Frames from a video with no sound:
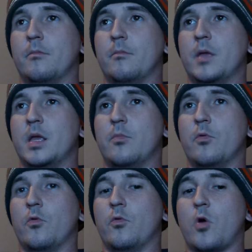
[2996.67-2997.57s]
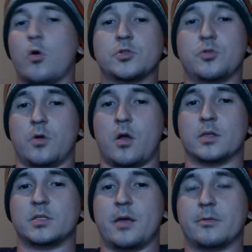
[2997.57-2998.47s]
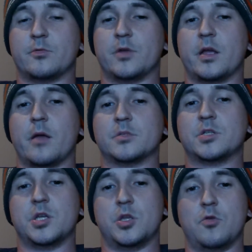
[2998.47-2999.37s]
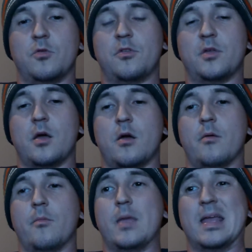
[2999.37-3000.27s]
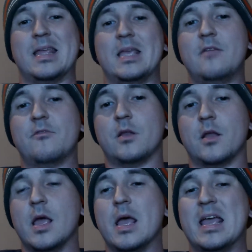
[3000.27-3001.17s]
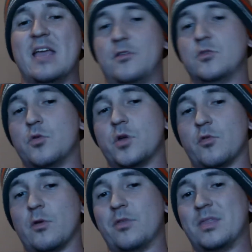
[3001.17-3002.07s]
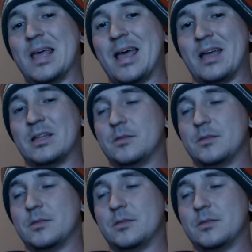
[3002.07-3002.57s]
Hebrew cultural concepts when it comes to youth. And even if you don't agree with that,